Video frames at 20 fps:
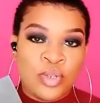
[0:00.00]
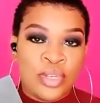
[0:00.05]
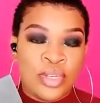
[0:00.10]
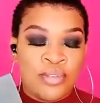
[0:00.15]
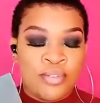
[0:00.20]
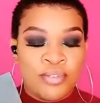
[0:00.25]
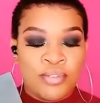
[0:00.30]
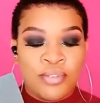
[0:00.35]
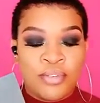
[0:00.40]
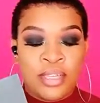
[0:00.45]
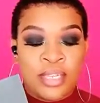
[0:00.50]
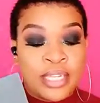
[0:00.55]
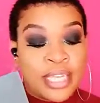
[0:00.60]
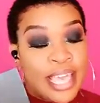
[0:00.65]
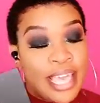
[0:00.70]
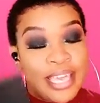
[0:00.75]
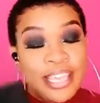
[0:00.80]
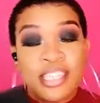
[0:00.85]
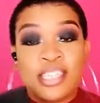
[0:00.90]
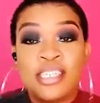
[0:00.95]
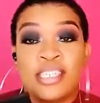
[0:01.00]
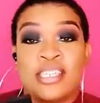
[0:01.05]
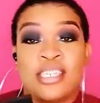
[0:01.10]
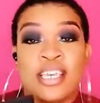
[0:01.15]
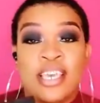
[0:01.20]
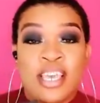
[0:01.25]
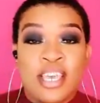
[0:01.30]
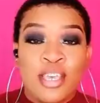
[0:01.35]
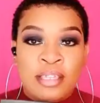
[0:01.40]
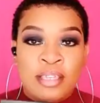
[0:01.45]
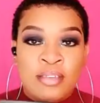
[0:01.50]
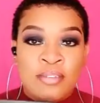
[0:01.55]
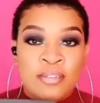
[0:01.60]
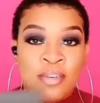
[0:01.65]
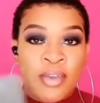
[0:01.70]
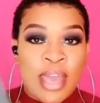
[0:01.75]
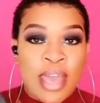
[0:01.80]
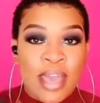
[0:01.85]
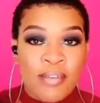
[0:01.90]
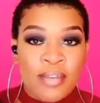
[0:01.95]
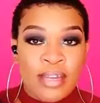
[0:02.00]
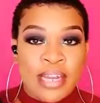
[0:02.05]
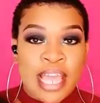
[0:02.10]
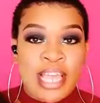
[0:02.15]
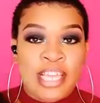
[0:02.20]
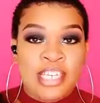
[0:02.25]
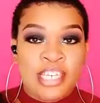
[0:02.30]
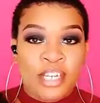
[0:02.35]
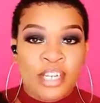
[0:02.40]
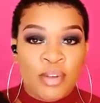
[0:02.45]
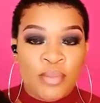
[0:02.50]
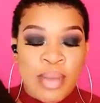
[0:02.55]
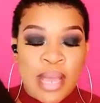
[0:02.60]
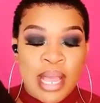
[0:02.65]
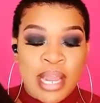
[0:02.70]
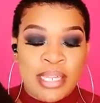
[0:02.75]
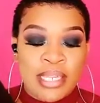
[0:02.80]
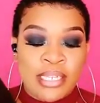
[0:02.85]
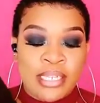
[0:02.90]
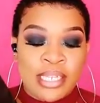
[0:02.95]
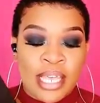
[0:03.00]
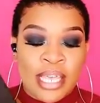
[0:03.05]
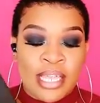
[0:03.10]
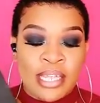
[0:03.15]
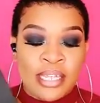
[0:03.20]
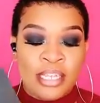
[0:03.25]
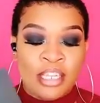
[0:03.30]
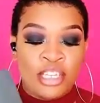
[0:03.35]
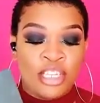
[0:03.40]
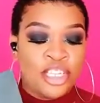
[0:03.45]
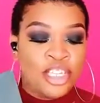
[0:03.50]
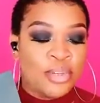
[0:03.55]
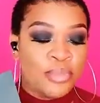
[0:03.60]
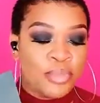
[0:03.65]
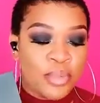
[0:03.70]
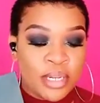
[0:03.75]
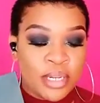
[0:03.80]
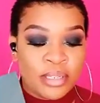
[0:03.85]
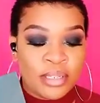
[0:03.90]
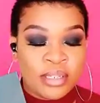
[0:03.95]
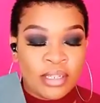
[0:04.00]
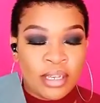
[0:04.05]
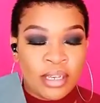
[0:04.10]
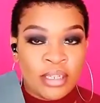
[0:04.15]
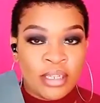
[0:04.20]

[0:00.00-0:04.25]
if you have an eyeshadow palette and the shimmers